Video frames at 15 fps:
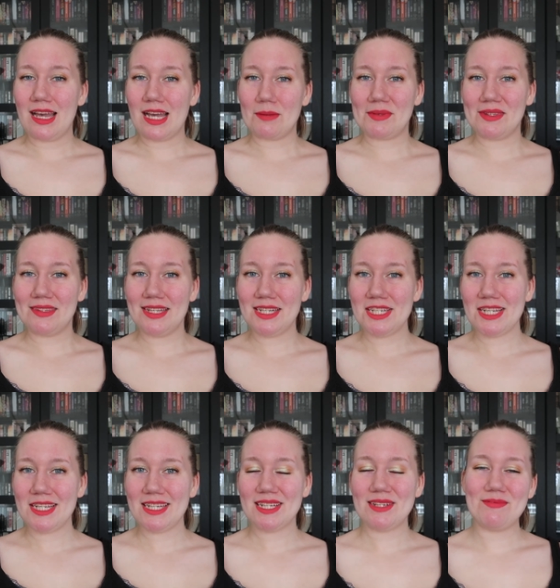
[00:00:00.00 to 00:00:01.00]
happy
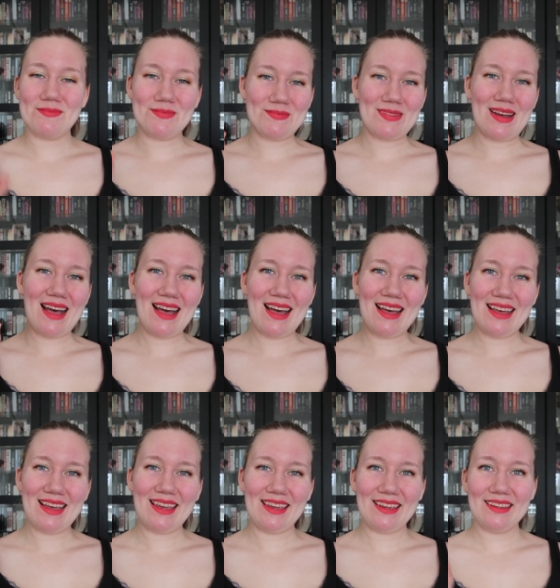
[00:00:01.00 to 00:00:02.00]
stitching
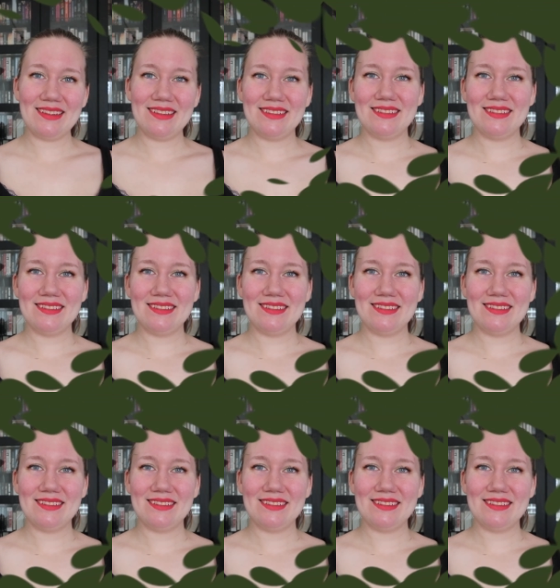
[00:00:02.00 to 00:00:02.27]
bye